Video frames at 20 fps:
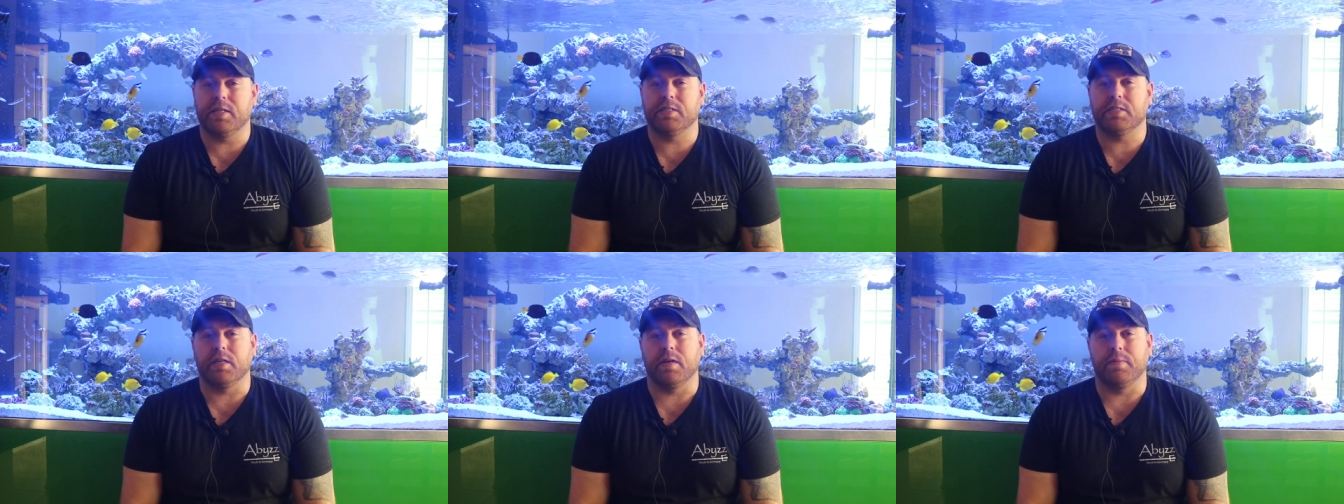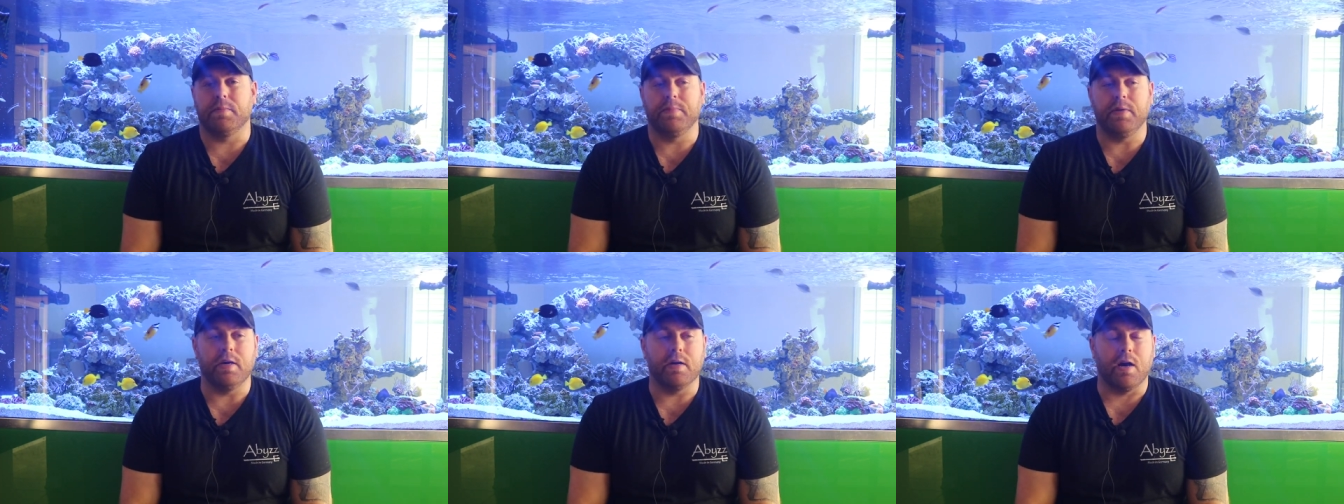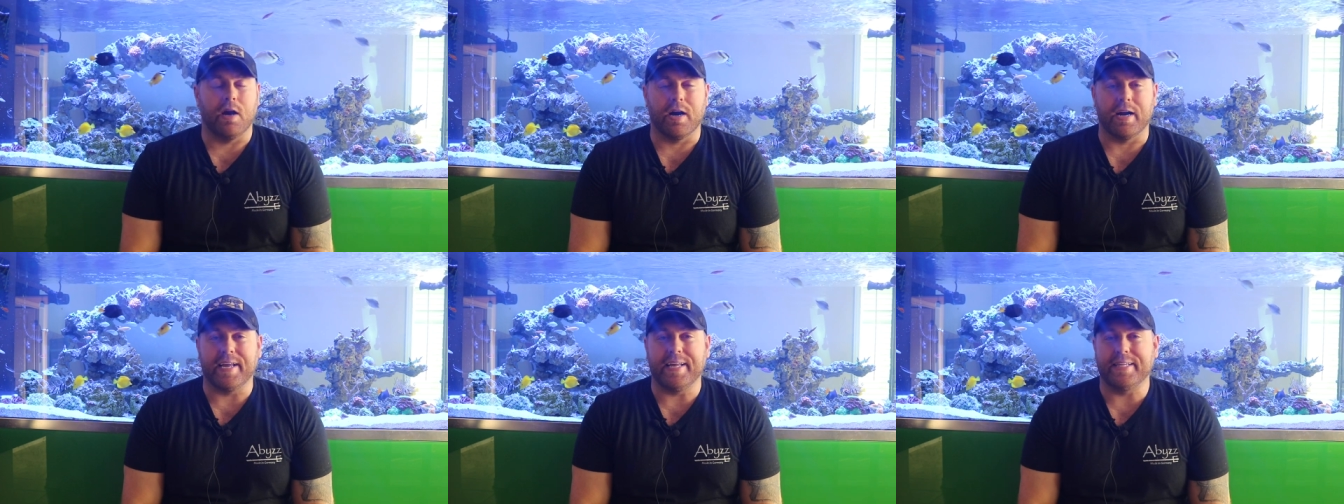He's going to be
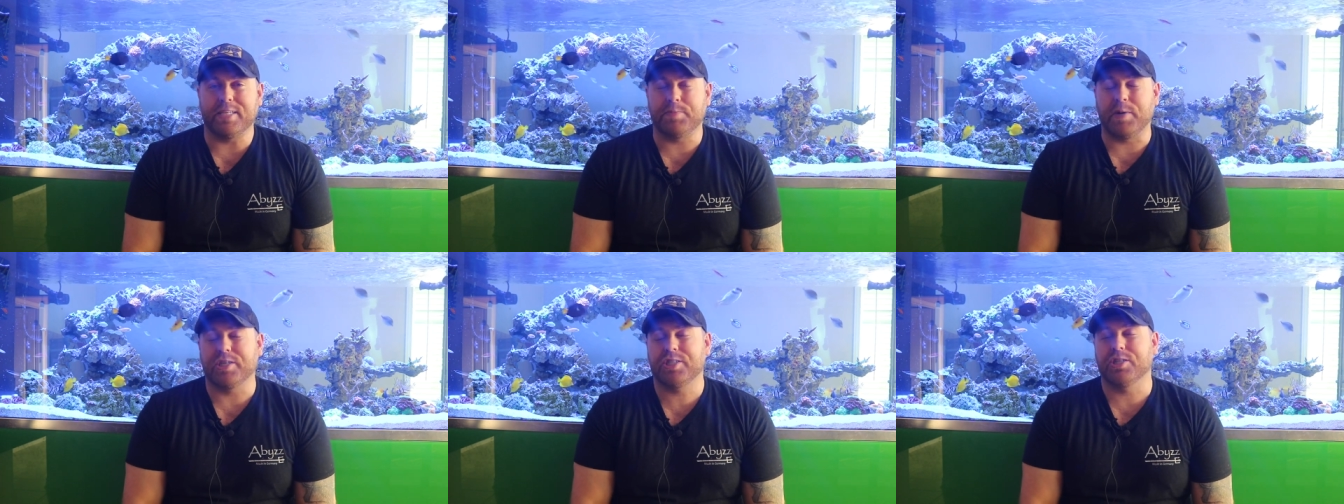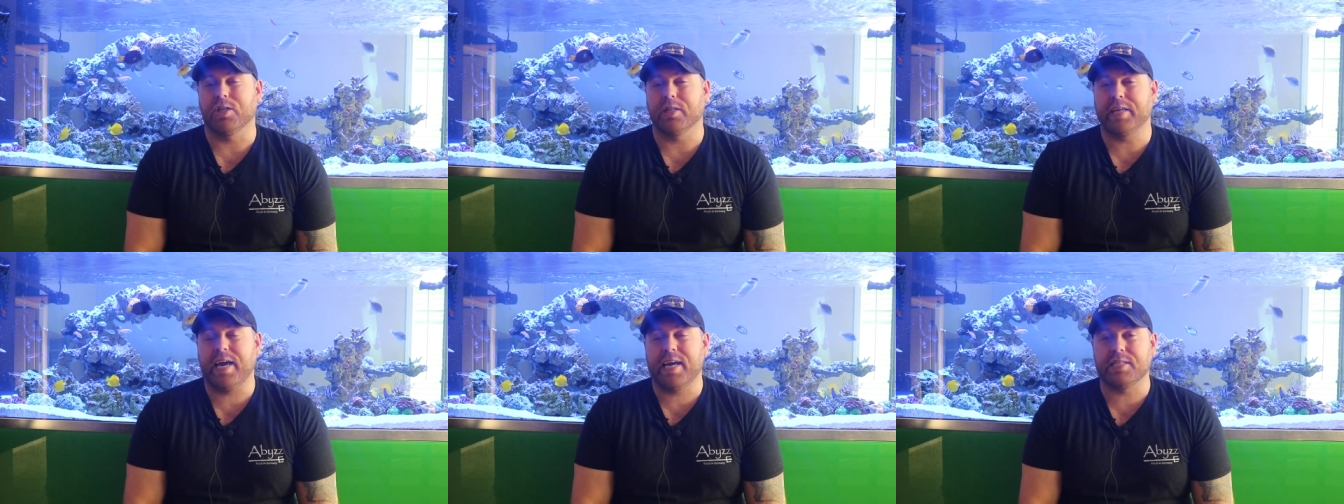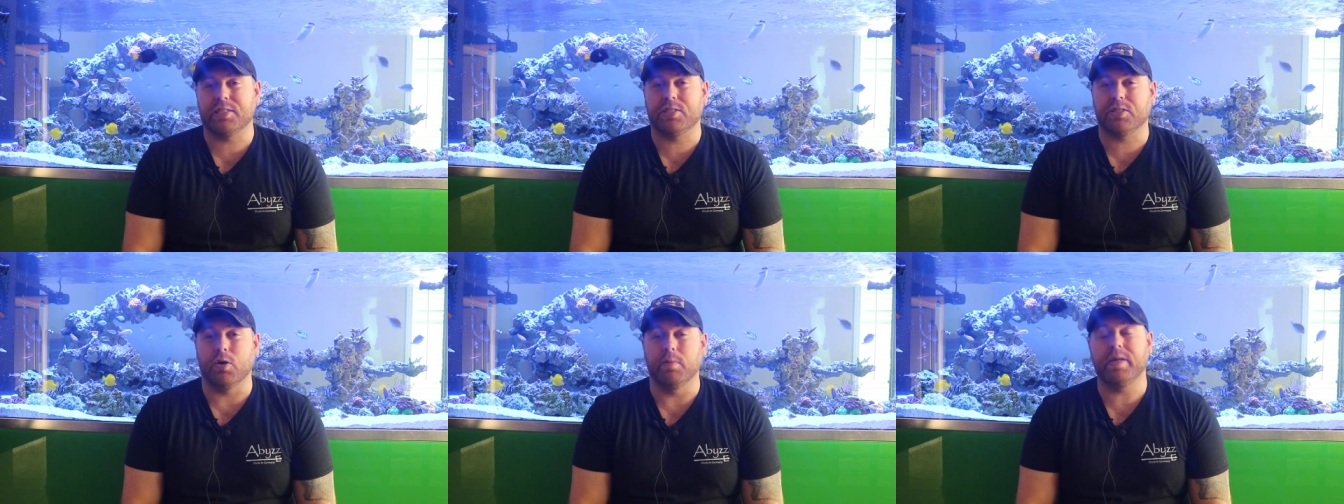our special
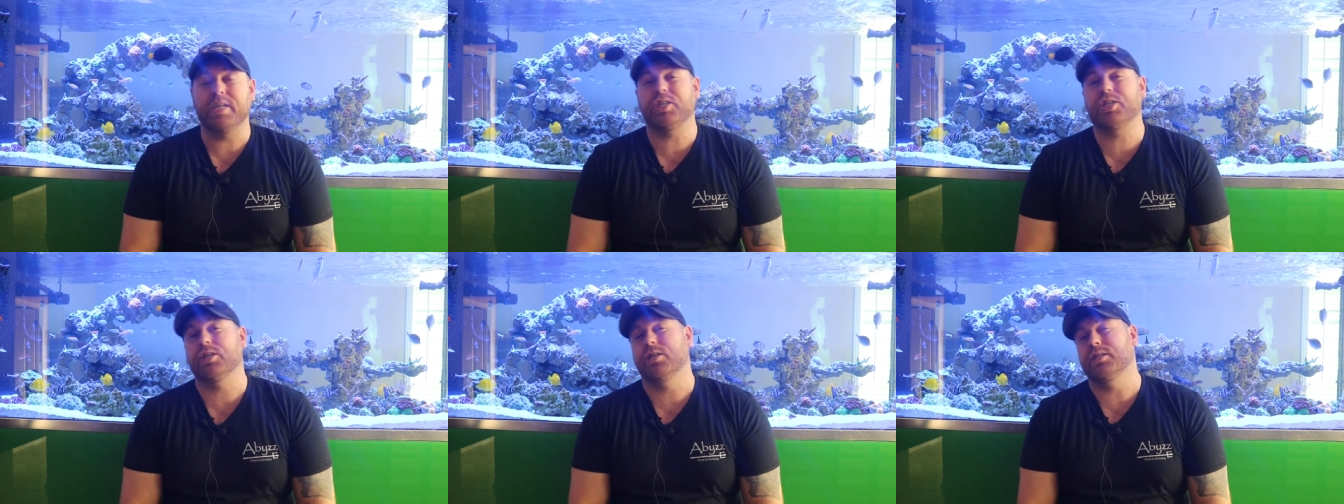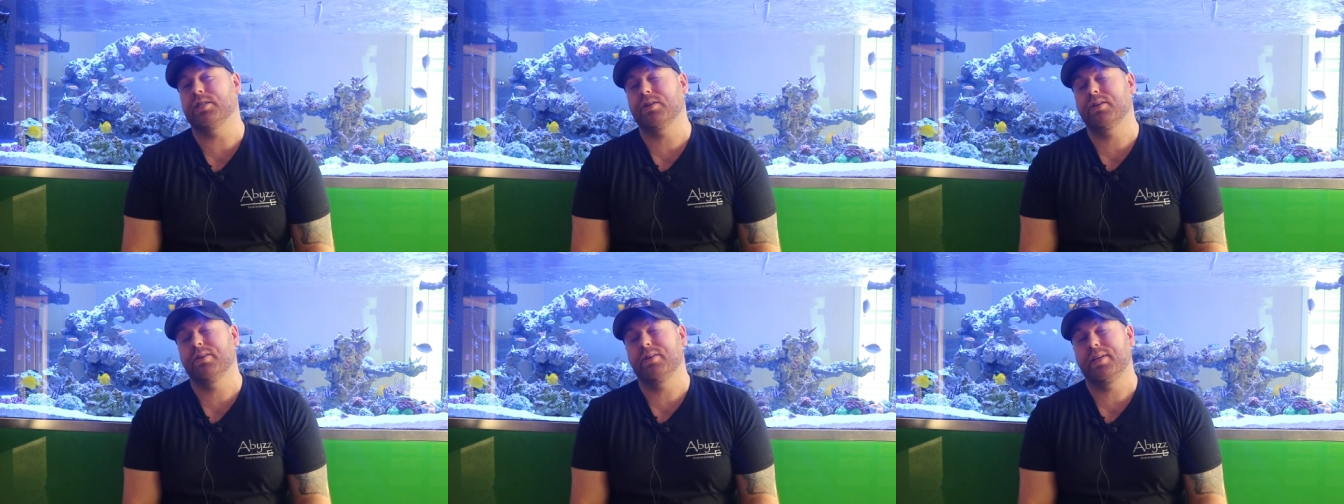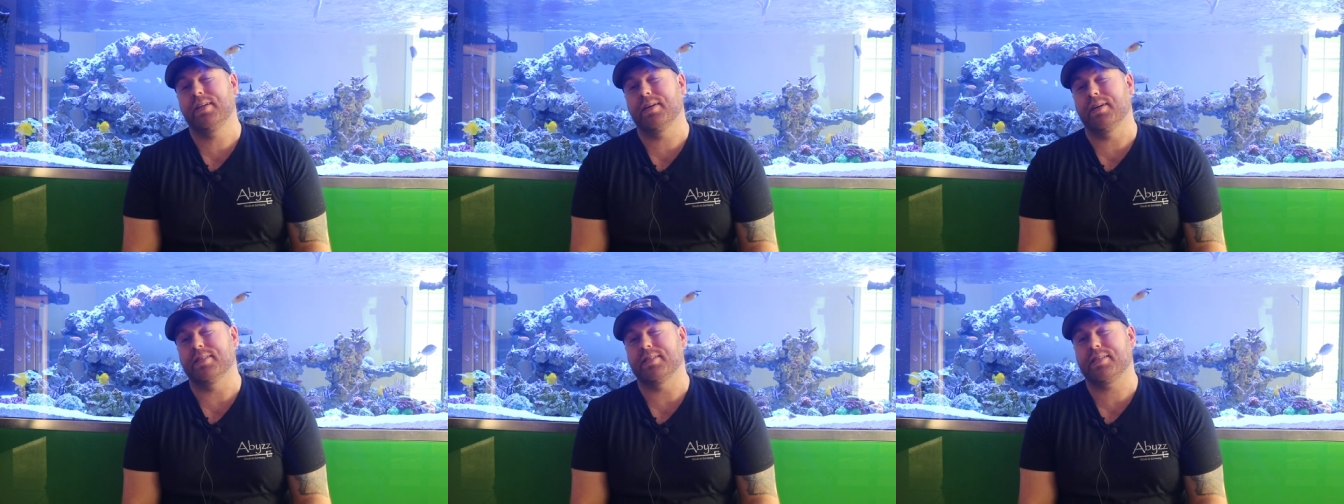guest. So make sure and tune
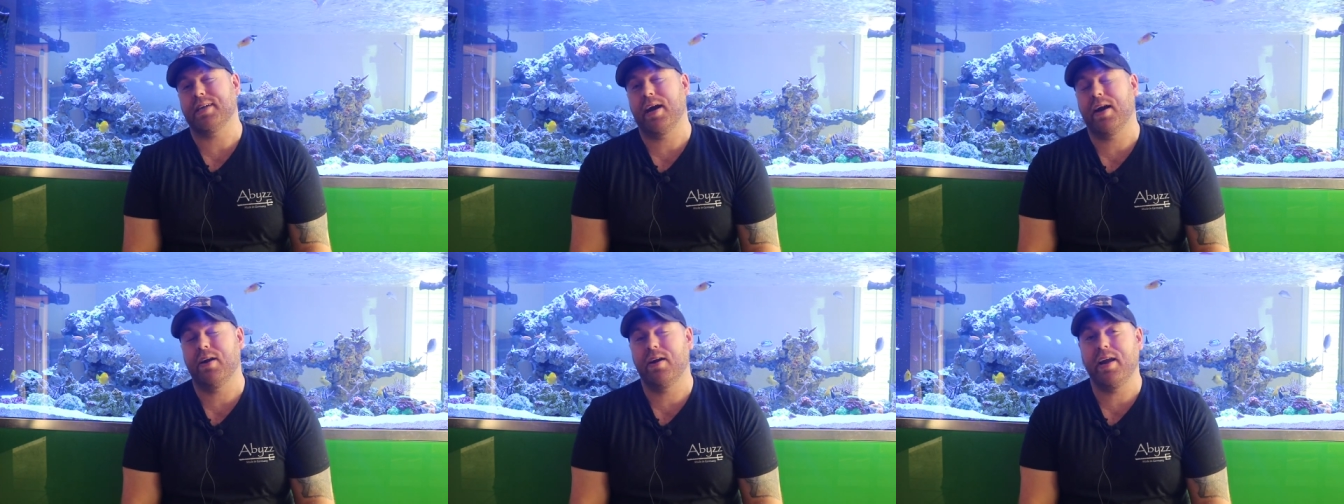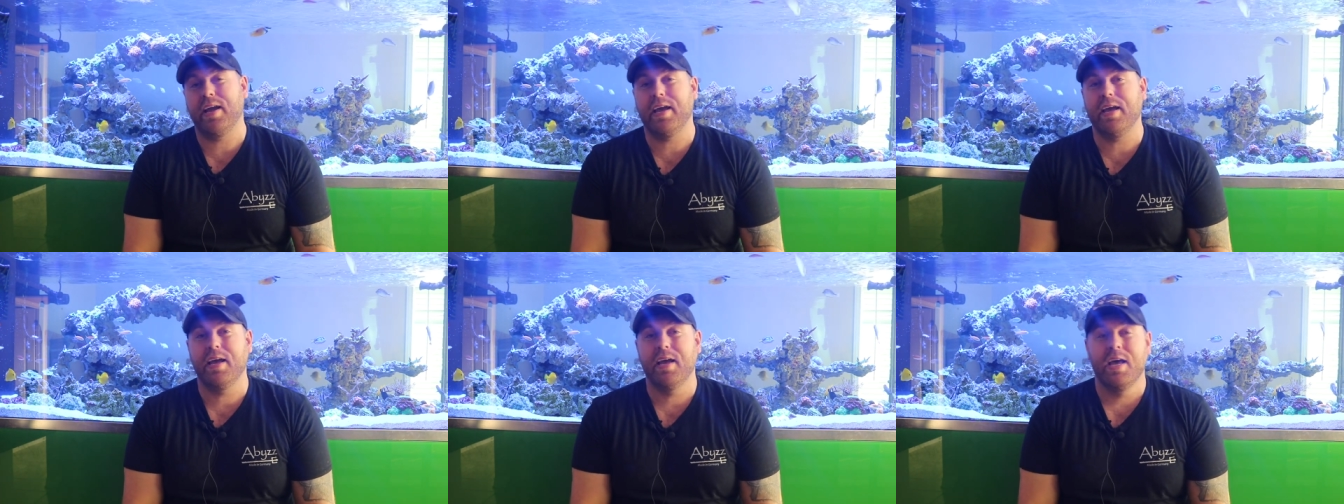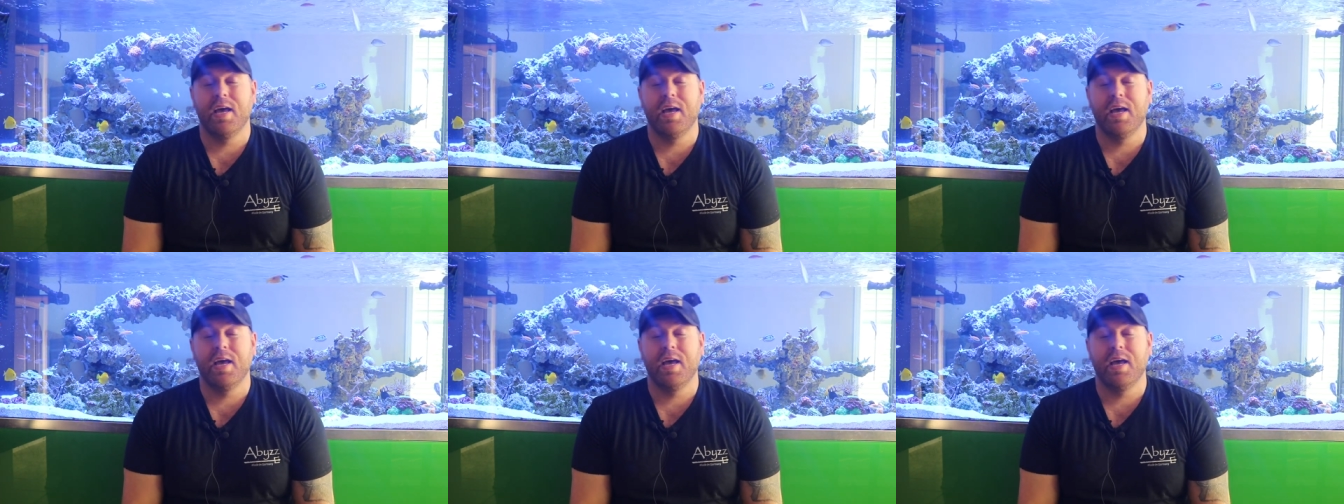in on Saturday,